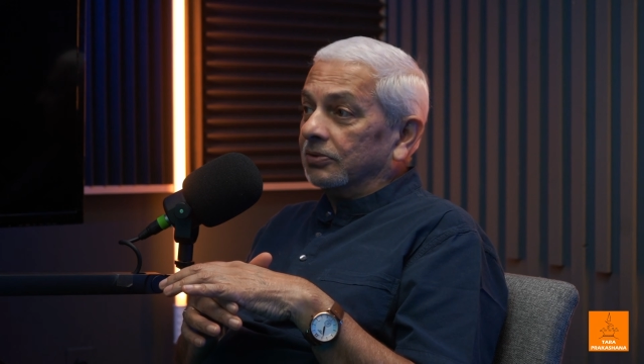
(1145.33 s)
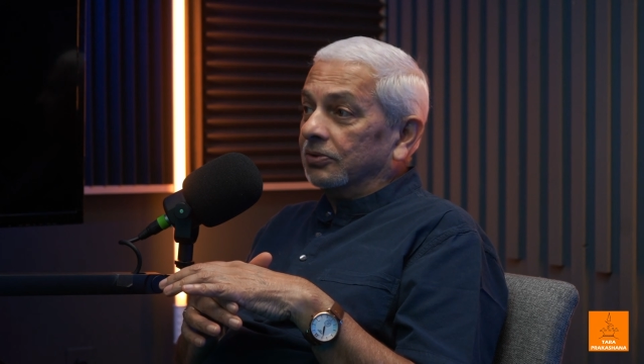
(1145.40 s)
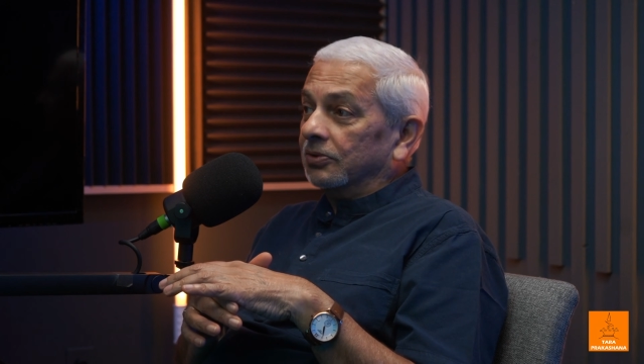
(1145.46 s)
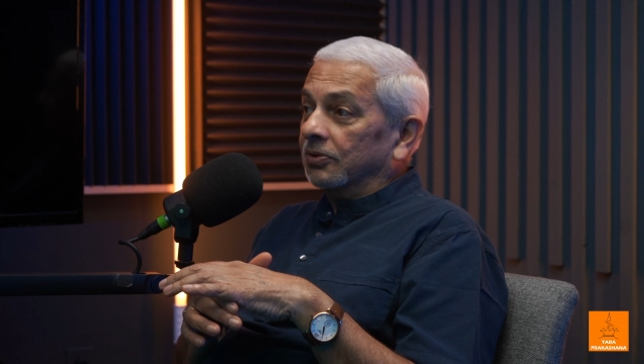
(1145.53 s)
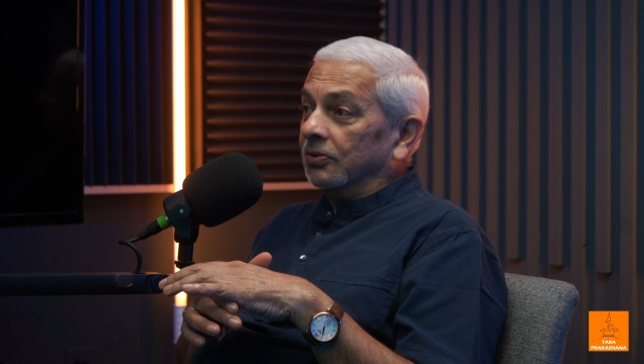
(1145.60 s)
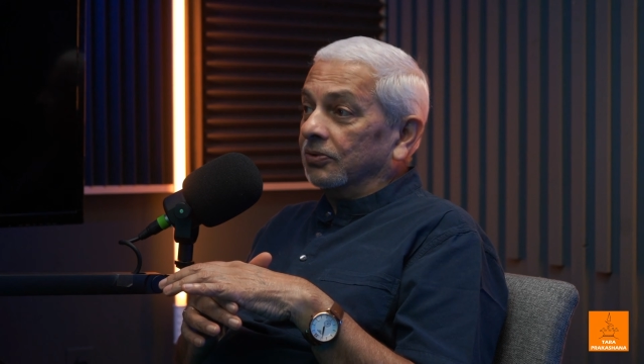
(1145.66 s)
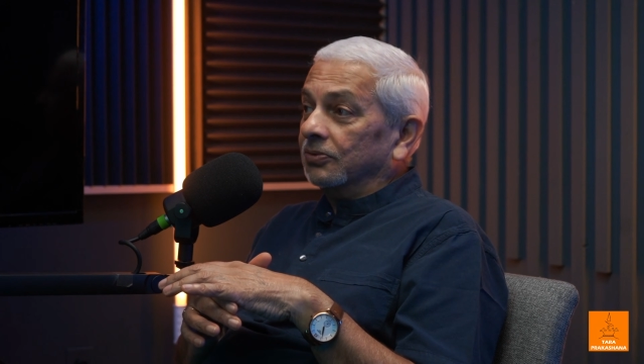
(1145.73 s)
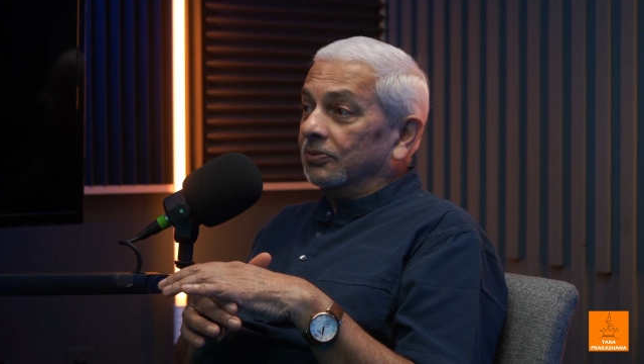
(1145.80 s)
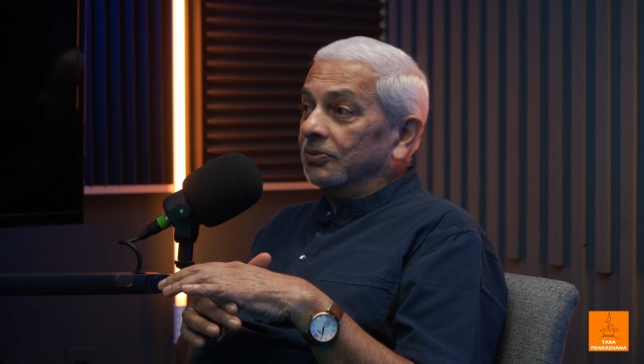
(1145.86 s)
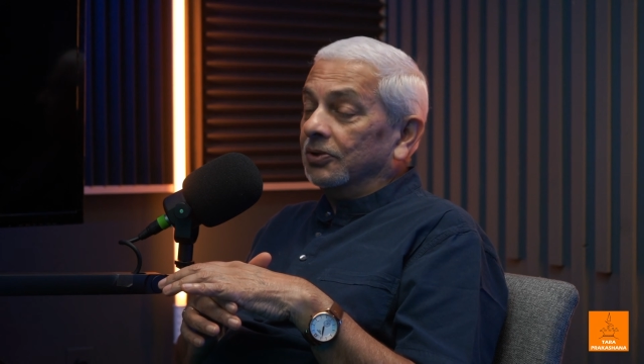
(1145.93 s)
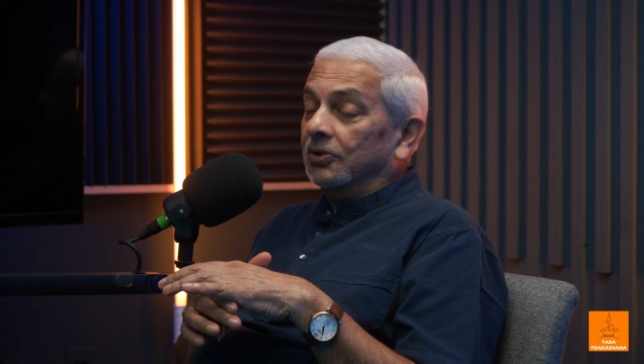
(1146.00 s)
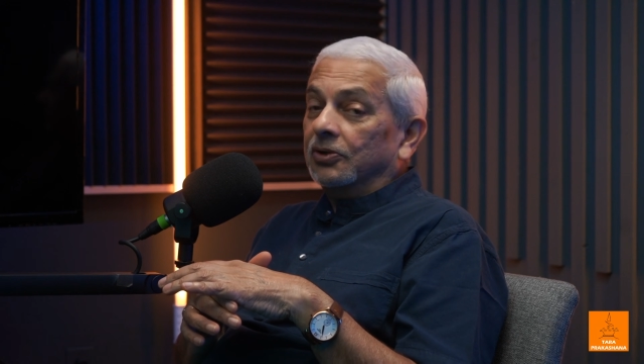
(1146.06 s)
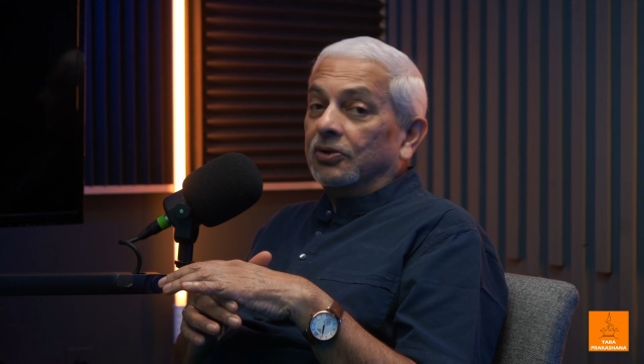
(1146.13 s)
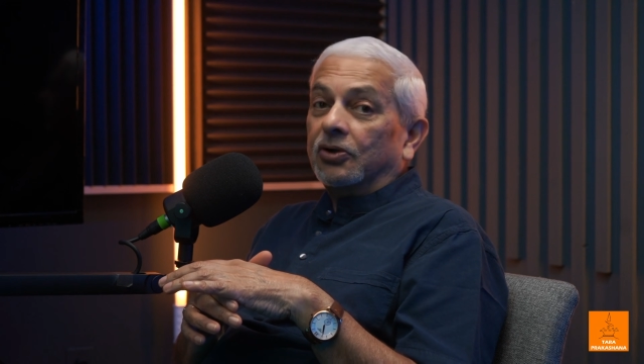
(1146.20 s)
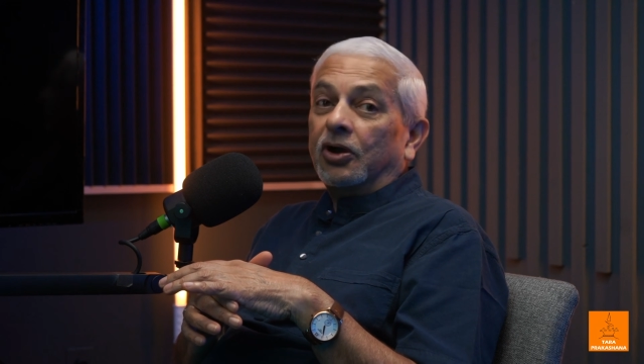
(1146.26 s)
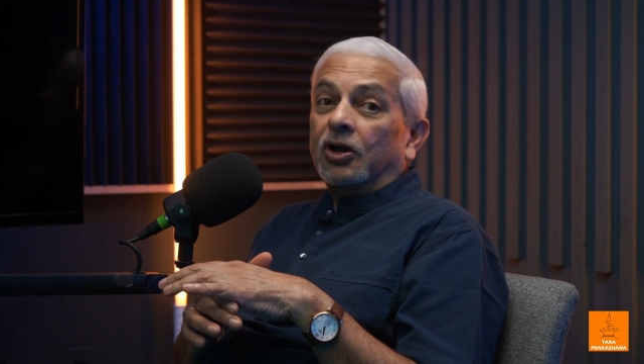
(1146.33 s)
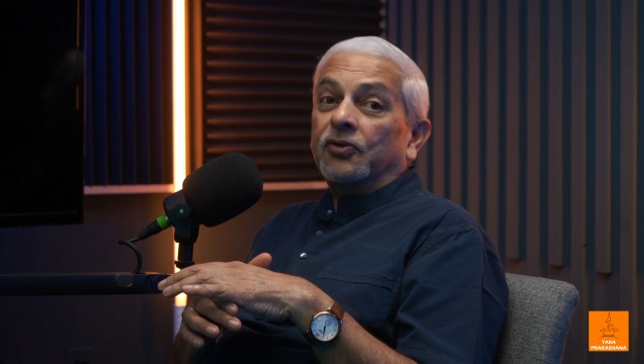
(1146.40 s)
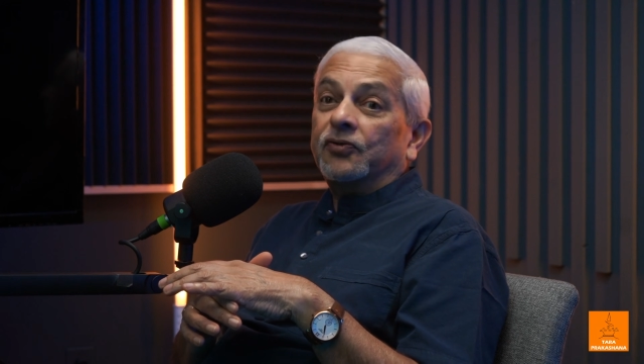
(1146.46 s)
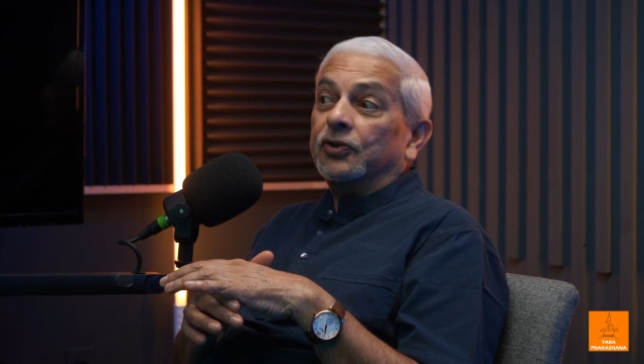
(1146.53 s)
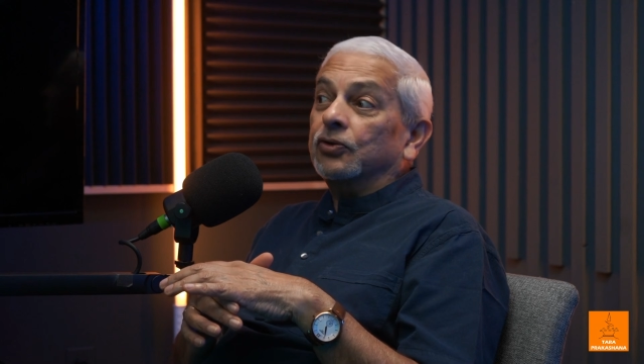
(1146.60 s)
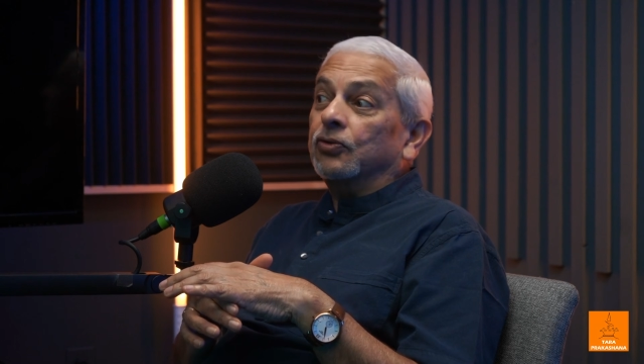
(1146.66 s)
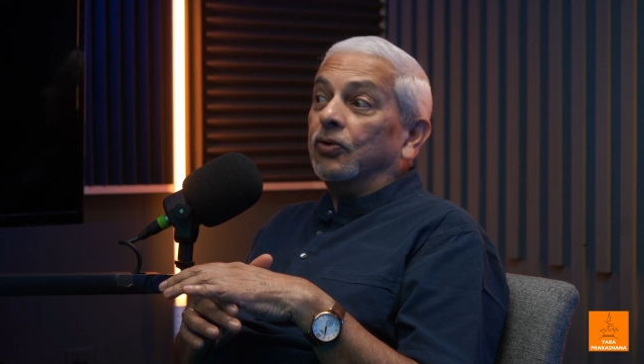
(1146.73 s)
or if
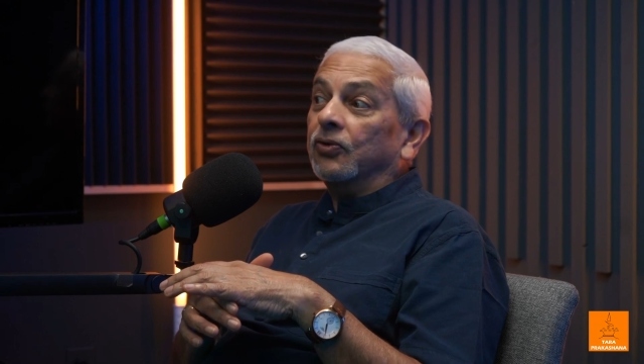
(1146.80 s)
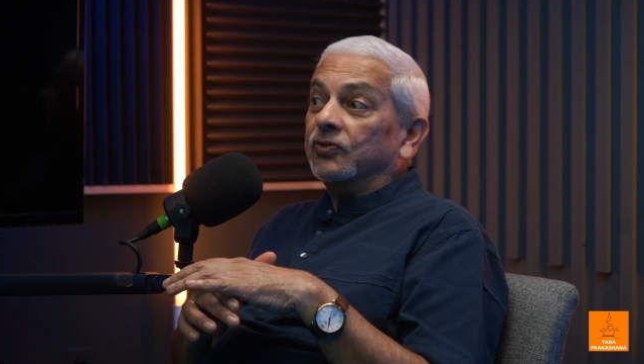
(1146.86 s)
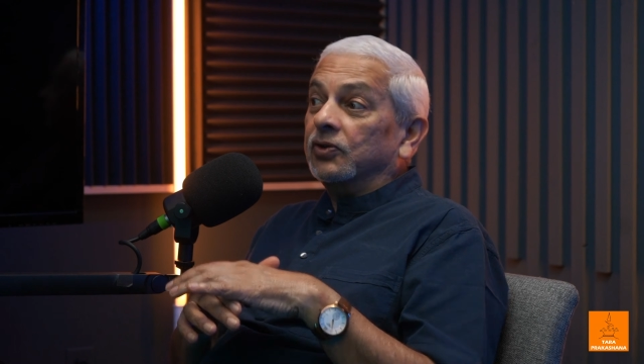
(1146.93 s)
it goes